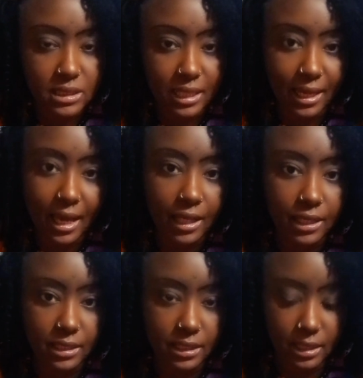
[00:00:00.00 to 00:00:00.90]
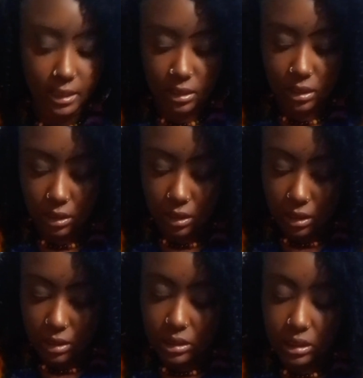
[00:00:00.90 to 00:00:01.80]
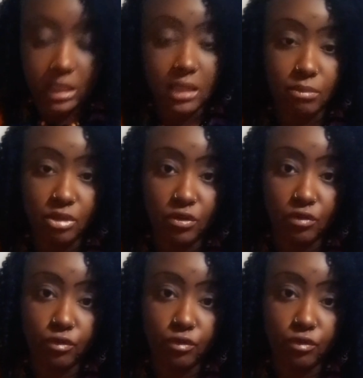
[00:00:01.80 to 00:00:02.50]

that God could have did to keep me